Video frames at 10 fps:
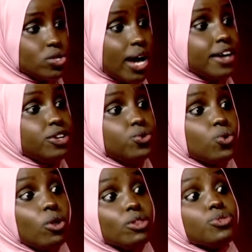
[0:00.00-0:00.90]
to mm-hmm. guide
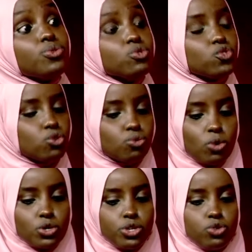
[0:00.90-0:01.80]
you all through. So
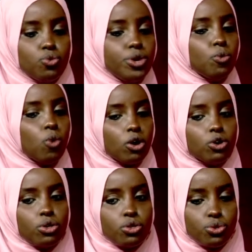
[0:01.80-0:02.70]
what we do, we
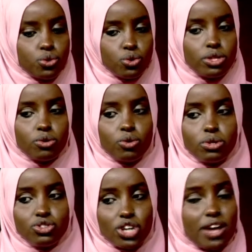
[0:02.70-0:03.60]
walk through the
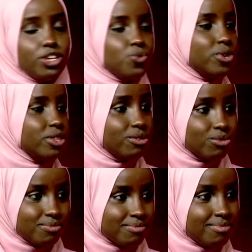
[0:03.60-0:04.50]
whole journey with you.